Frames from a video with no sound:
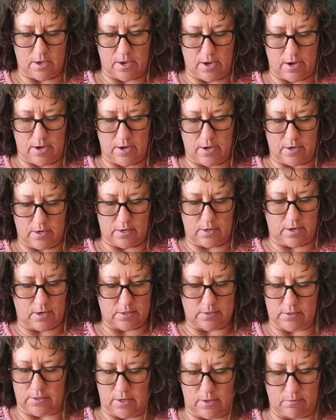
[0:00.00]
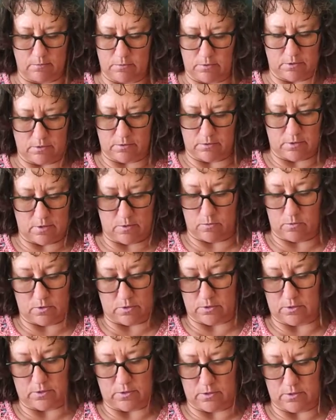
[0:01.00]
and it seems it
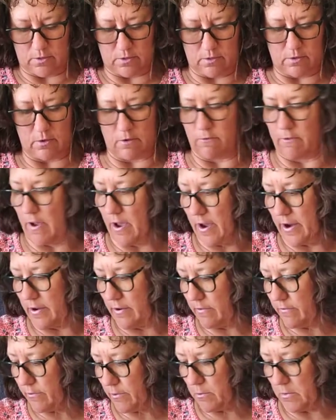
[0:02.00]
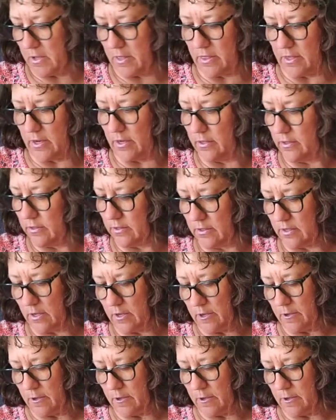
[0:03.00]
works fine for my things.